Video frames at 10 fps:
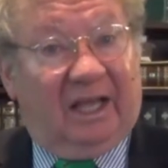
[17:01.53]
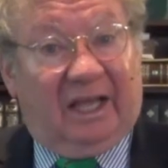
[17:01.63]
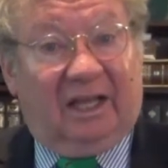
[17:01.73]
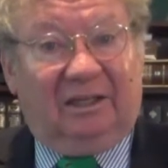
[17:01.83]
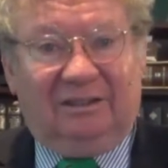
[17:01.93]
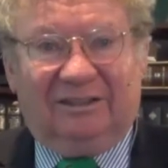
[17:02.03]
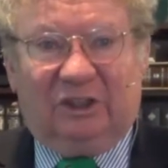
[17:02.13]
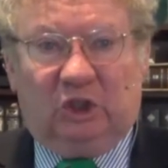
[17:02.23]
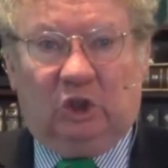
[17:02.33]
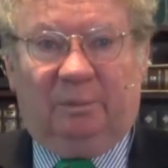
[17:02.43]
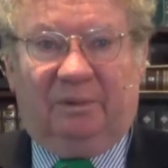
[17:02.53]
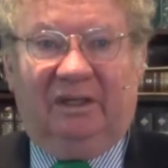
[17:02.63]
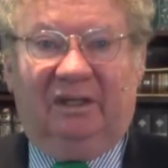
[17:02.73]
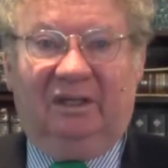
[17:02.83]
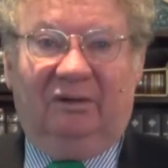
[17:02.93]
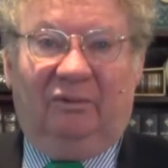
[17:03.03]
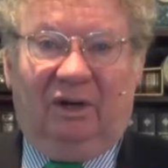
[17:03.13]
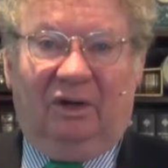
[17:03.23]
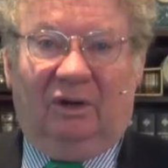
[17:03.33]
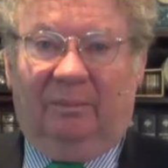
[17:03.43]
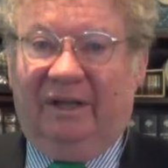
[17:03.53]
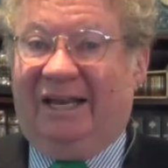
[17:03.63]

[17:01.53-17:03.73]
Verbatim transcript: and Cupid in Rome.